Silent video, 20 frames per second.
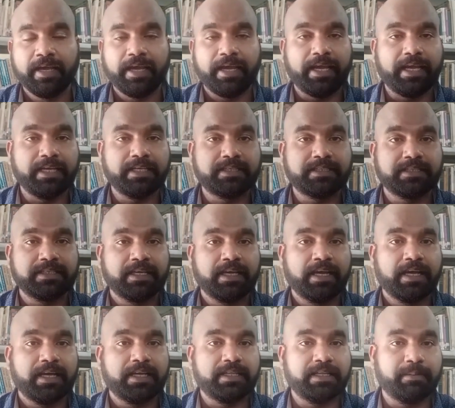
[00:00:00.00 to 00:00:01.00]
is
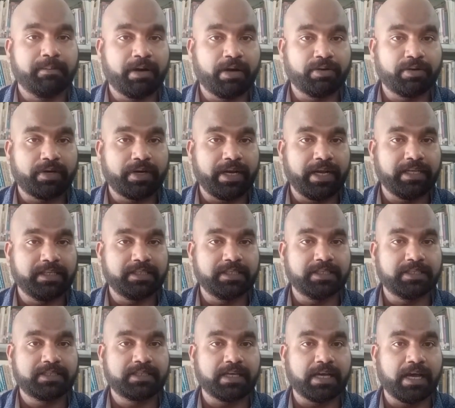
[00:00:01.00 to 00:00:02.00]
the mountain
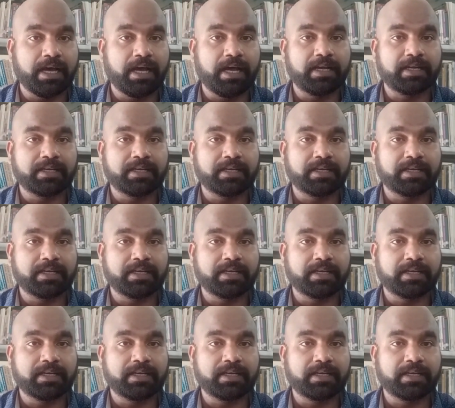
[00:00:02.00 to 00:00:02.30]
ranges are